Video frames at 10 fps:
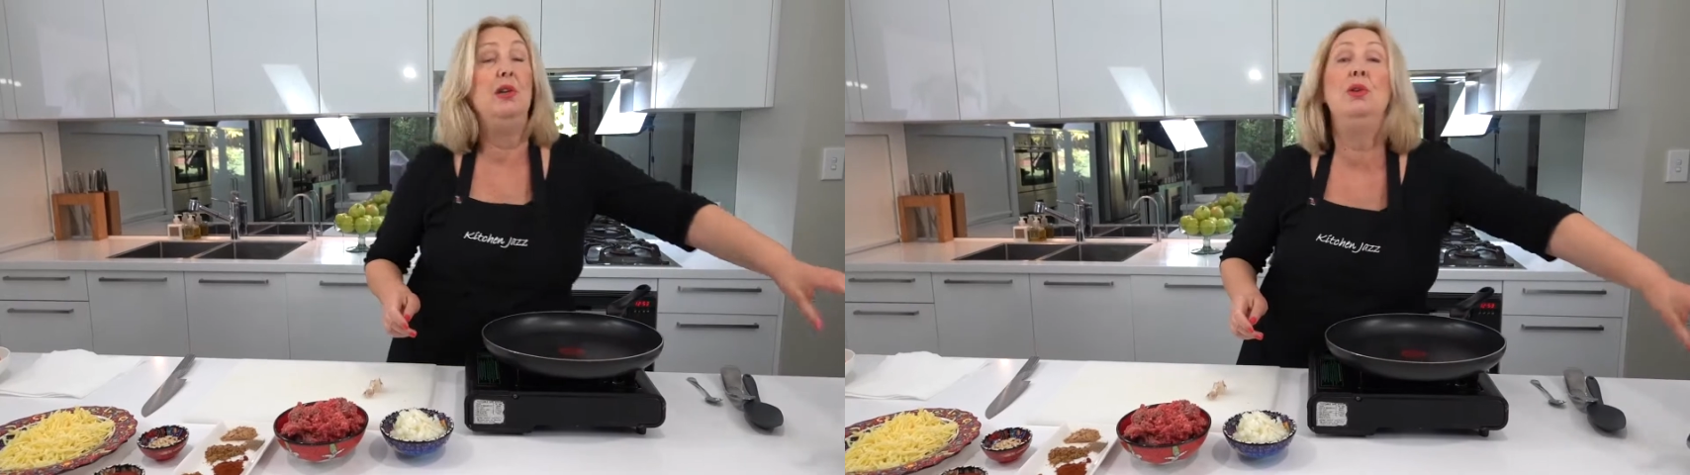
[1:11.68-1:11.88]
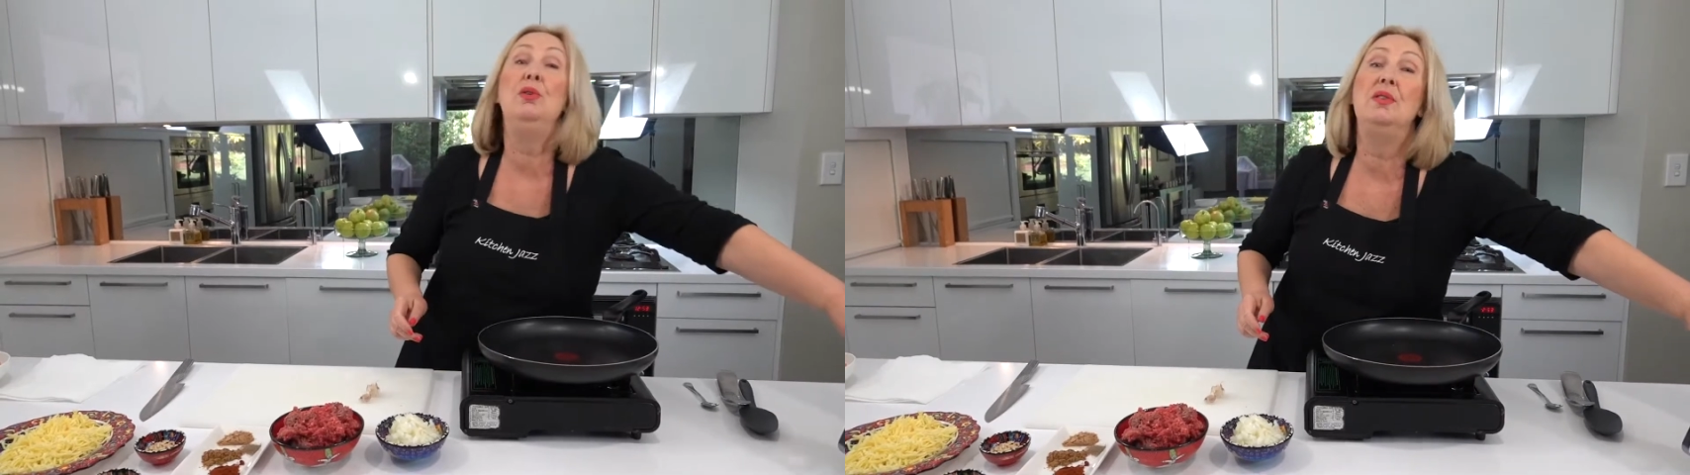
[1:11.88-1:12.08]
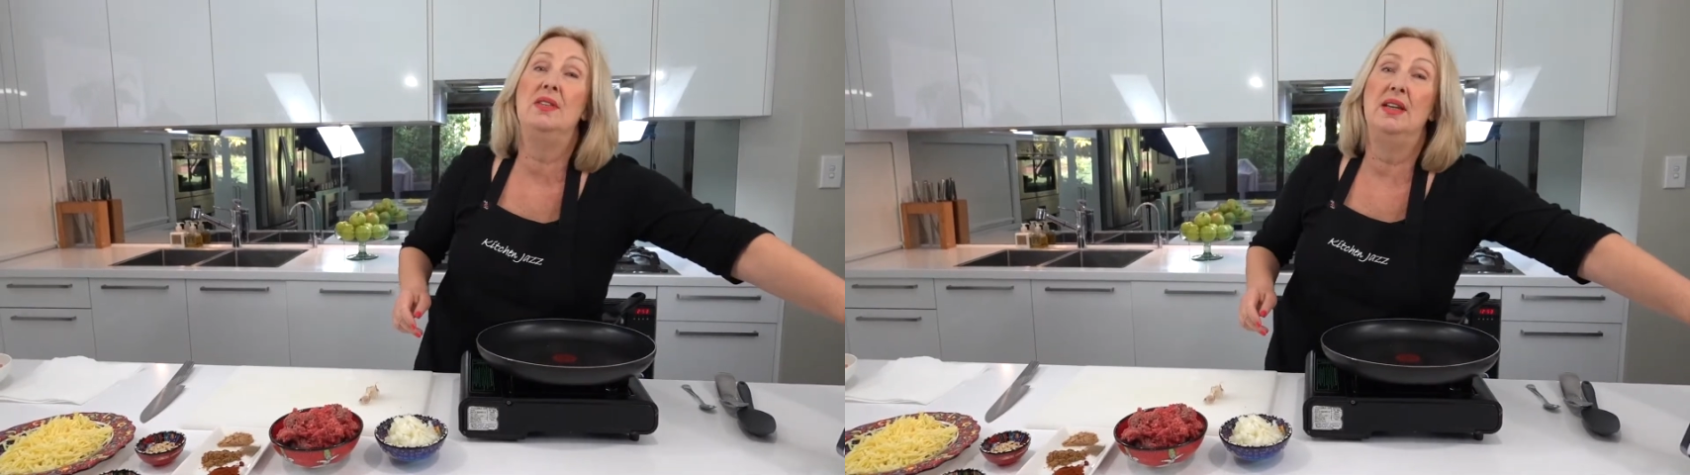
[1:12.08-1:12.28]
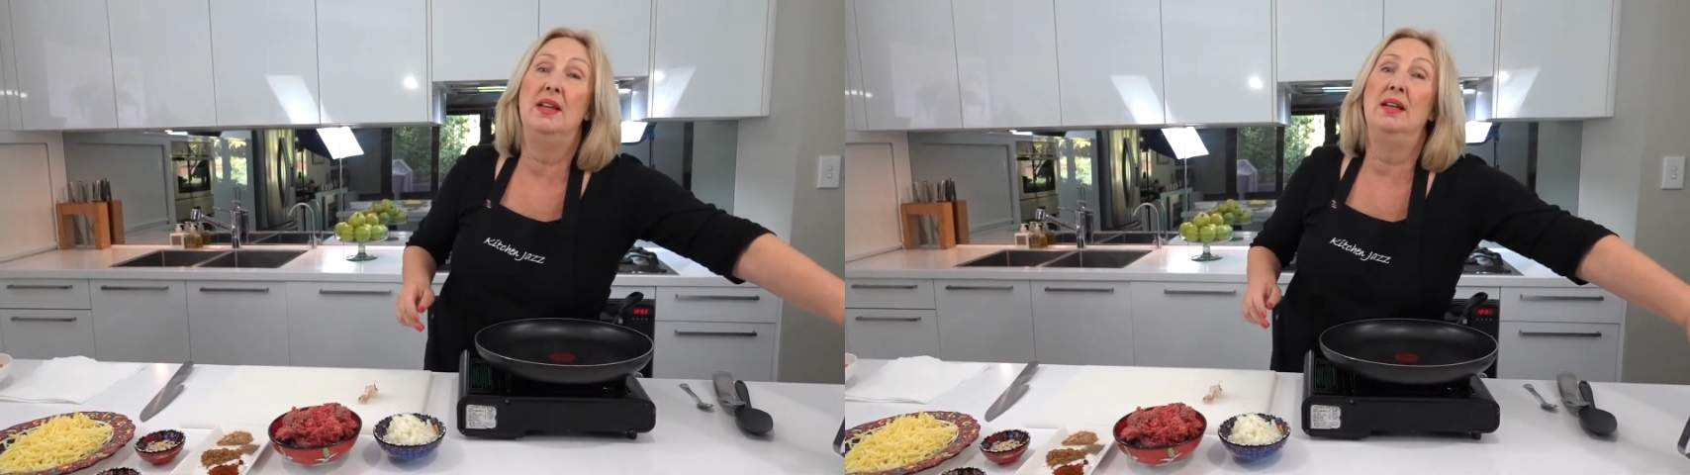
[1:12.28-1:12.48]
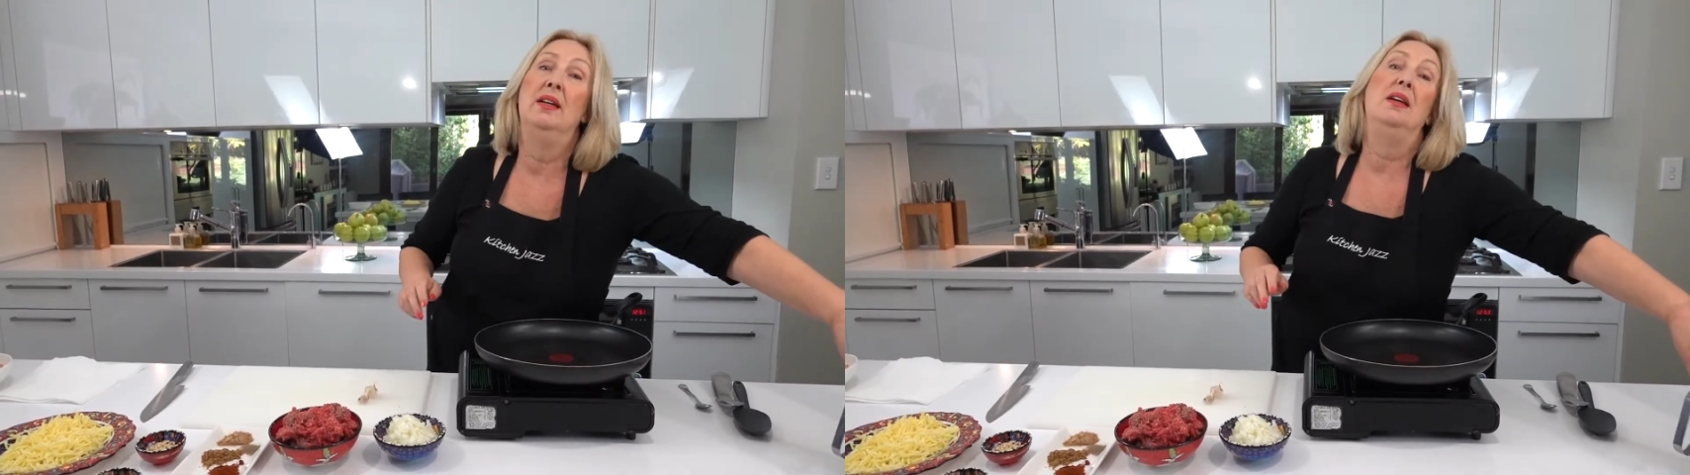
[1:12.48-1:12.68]
lose
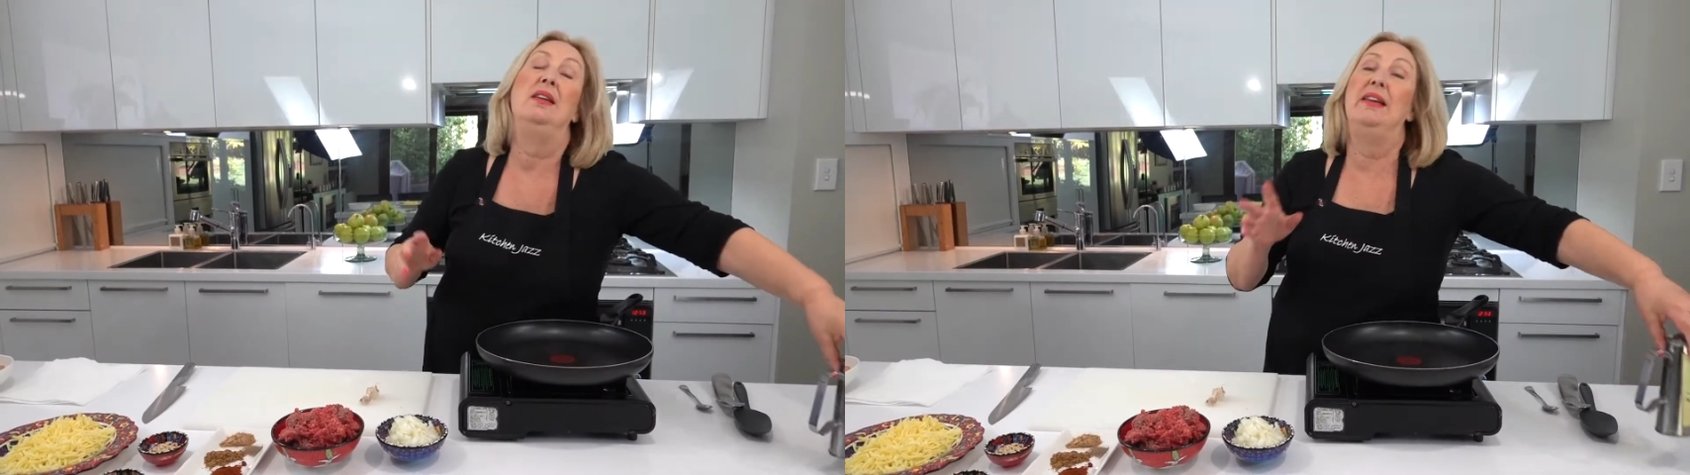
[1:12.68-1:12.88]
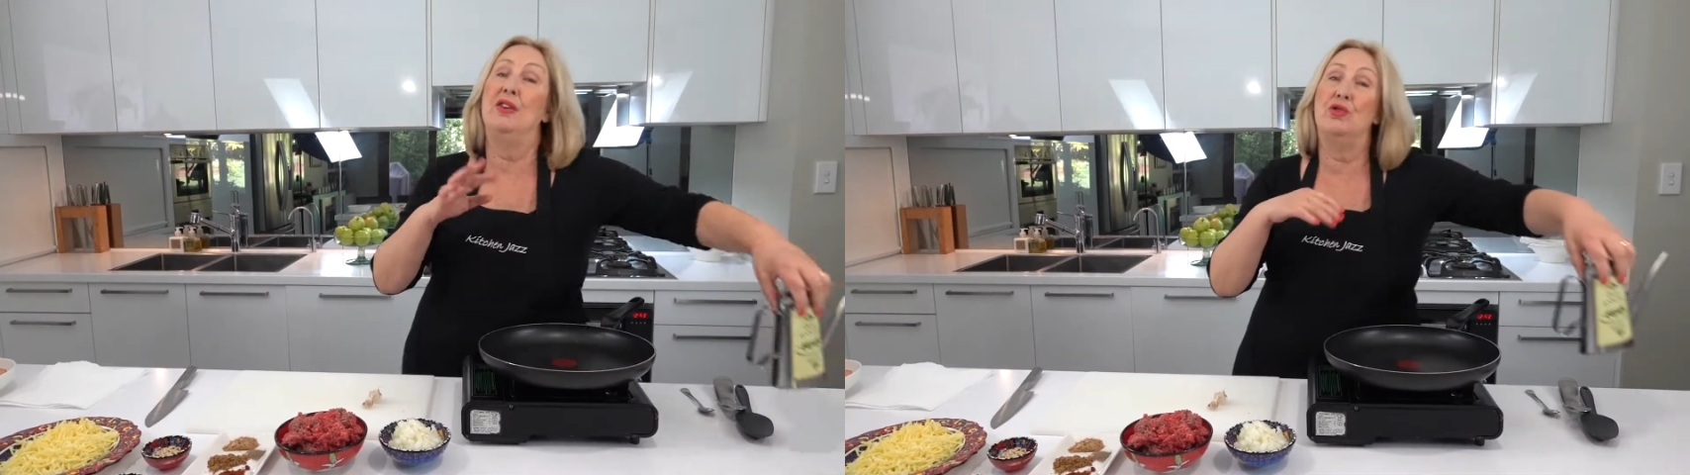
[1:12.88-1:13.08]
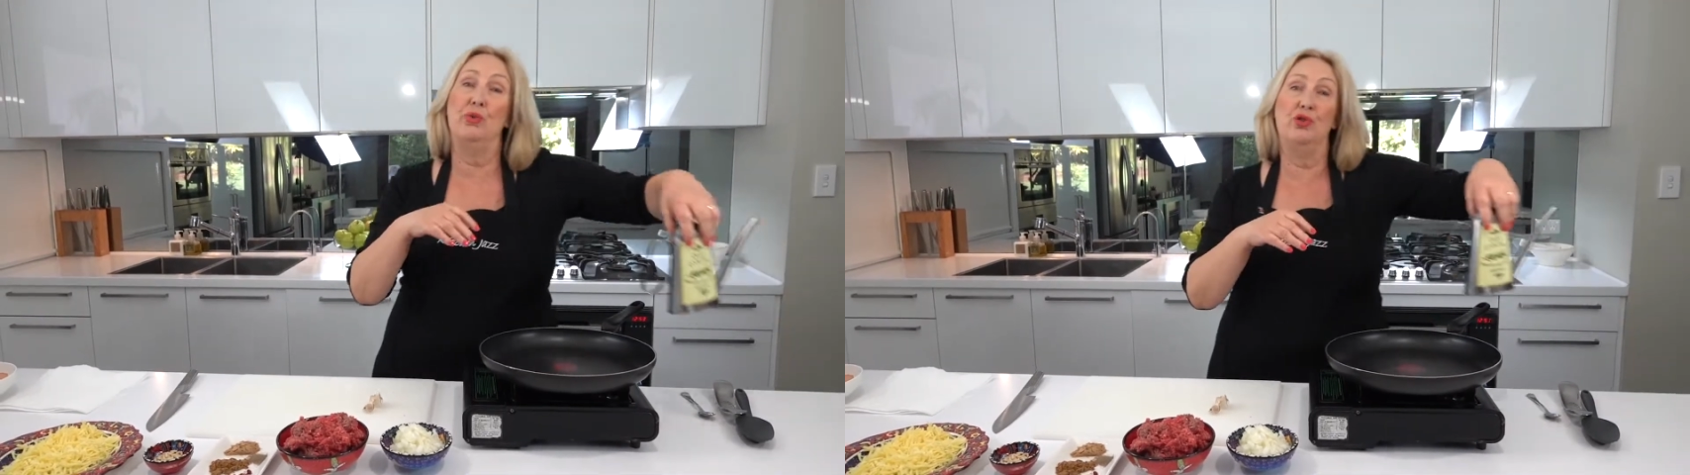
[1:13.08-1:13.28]
their natural